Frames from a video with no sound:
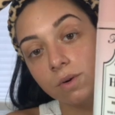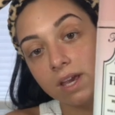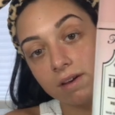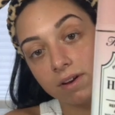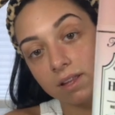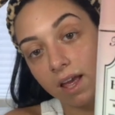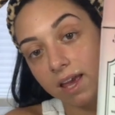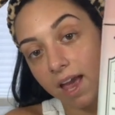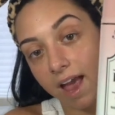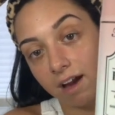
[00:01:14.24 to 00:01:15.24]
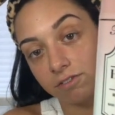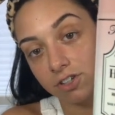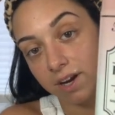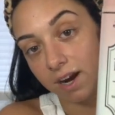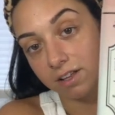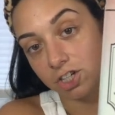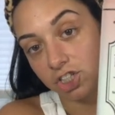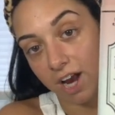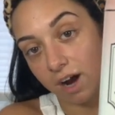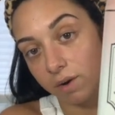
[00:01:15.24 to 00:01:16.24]
even after I get out of the
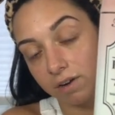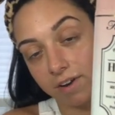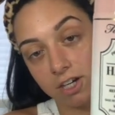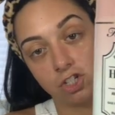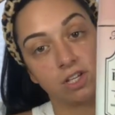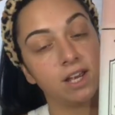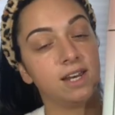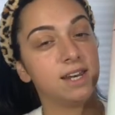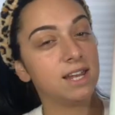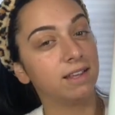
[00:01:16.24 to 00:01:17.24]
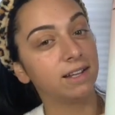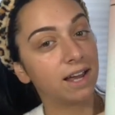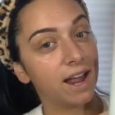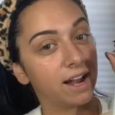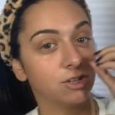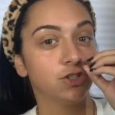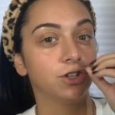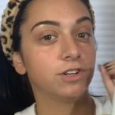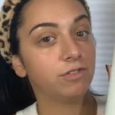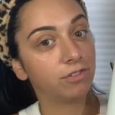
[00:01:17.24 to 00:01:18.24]
shower, if I just need that extra
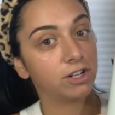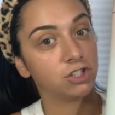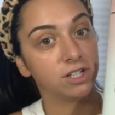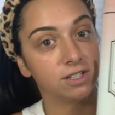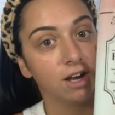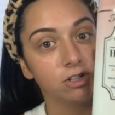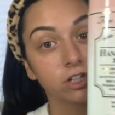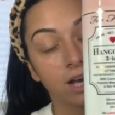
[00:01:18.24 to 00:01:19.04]
refreshing touch,